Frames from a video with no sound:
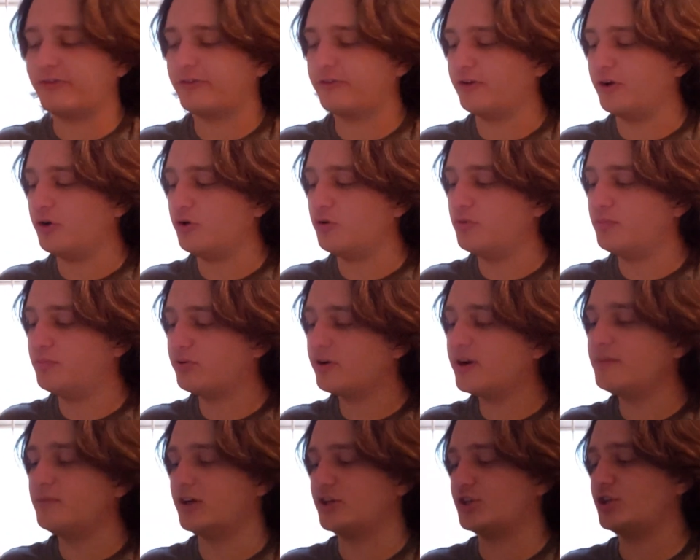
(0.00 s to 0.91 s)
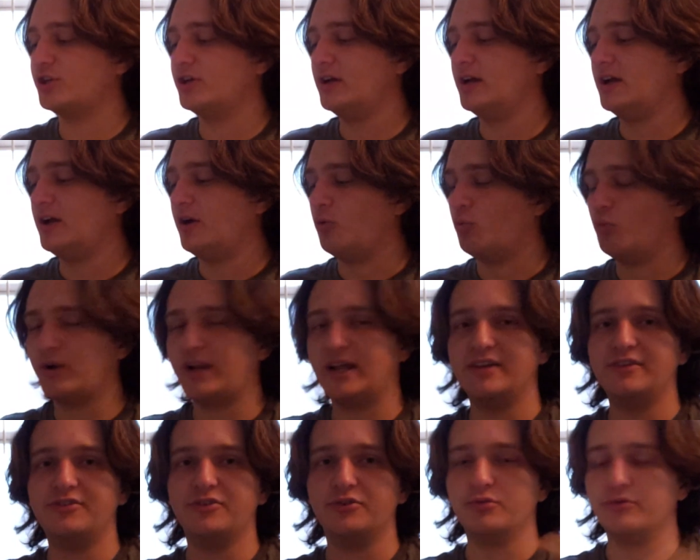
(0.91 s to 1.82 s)
So pretty much what
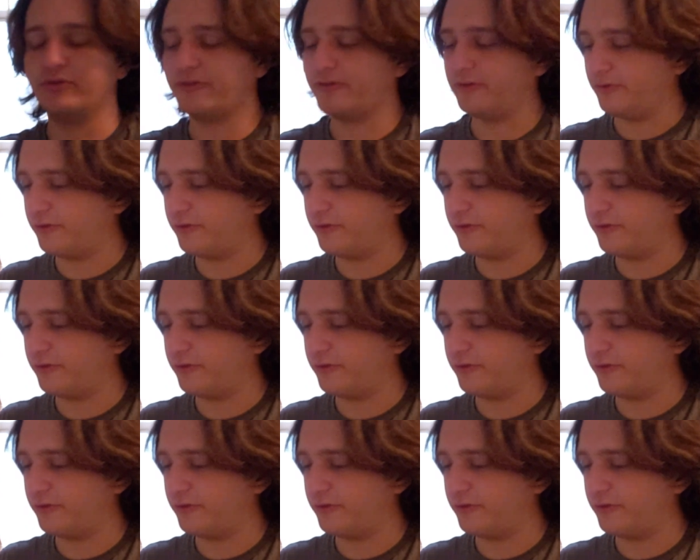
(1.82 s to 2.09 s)
I do is,